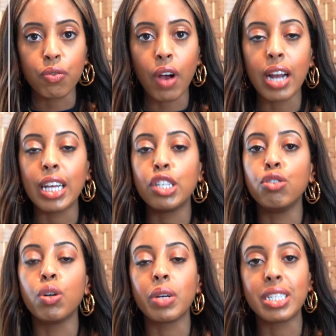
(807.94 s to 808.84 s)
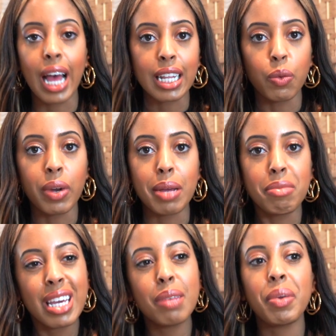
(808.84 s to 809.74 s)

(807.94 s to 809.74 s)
Fridays, you know exactly what I mean,